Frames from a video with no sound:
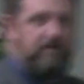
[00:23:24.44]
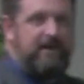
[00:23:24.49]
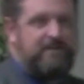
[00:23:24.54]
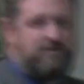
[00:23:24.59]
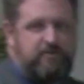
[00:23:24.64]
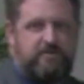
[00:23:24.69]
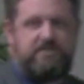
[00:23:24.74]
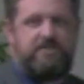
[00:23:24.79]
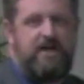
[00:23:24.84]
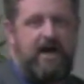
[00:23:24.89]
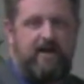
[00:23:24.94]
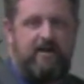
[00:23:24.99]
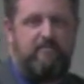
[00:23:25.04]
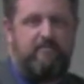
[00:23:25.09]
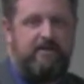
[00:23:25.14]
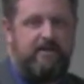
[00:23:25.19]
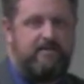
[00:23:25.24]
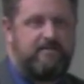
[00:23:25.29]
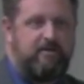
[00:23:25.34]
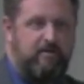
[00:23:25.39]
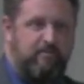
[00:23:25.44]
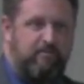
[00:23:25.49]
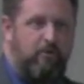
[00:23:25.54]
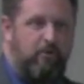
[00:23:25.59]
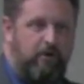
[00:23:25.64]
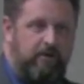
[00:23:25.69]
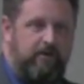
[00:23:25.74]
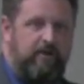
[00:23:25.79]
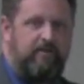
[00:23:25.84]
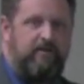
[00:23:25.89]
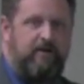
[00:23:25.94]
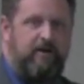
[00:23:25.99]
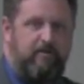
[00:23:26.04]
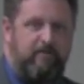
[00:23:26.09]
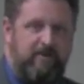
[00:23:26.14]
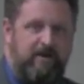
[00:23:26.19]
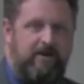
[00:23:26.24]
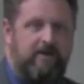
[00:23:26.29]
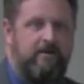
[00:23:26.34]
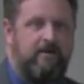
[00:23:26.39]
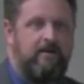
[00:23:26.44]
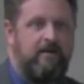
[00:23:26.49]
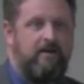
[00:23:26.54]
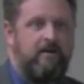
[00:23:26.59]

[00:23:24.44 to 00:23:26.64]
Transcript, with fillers: that's what sodden means, they're boiling their meat,